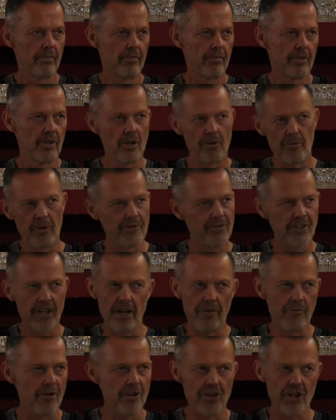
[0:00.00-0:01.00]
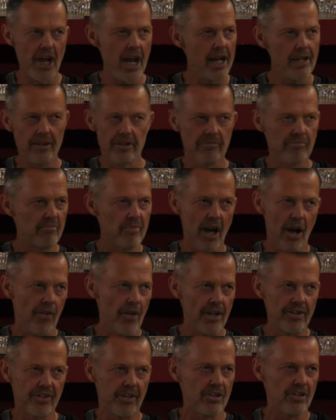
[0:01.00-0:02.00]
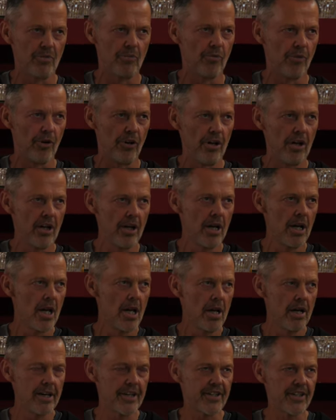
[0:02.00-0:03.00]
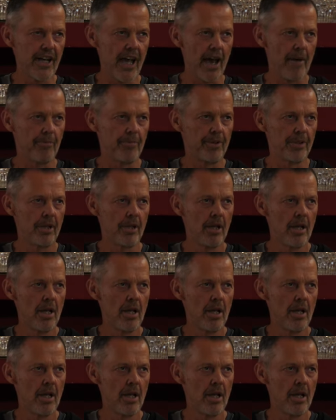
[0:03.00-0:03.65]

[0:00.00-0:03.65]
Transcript: So we've said reject, no, that doesn't work, accept.